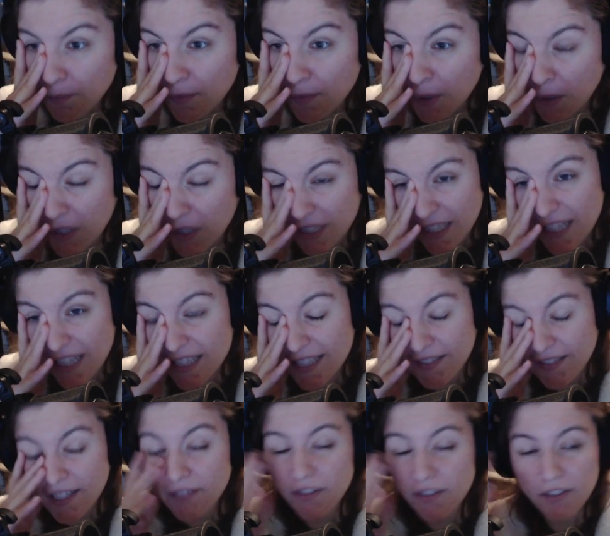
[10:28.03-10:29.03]
which is a sentence I'd
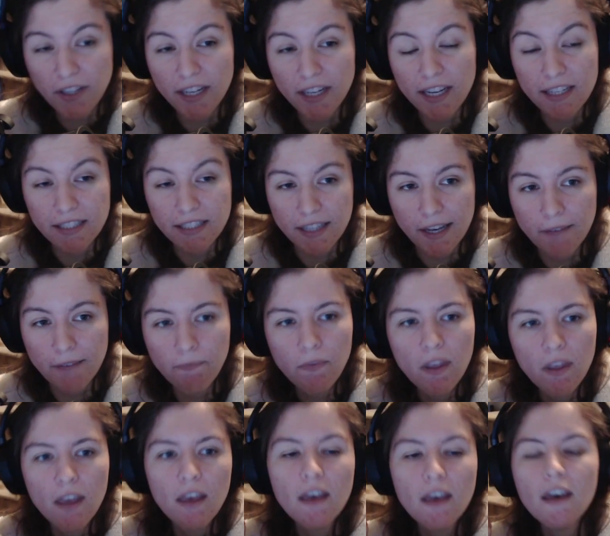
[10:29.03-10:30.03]
never thought I'd say.
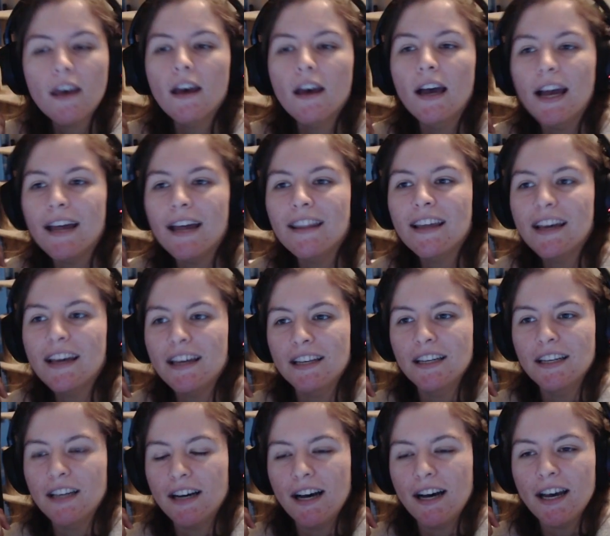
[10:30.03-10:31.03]
And
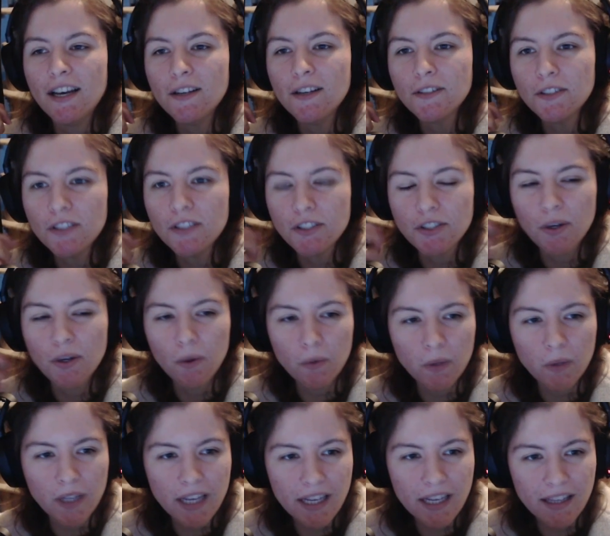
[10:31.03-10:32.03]
then I also just don't
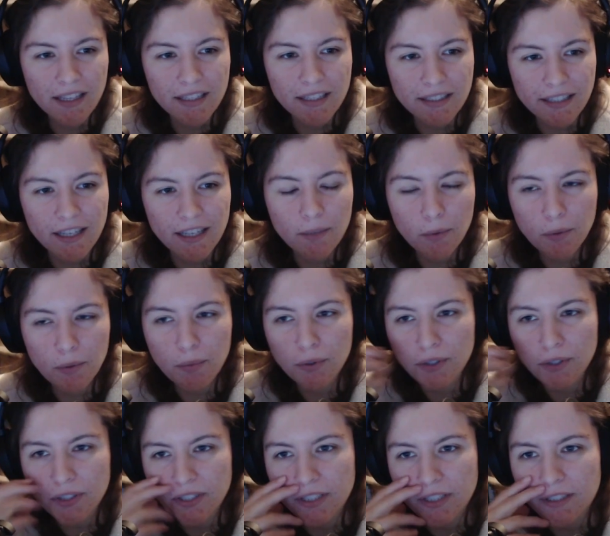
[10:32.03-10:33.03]
like the disabled
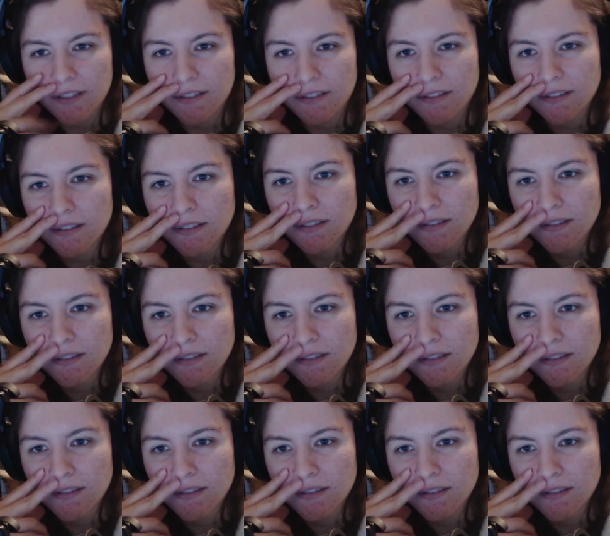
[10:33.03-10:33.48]
person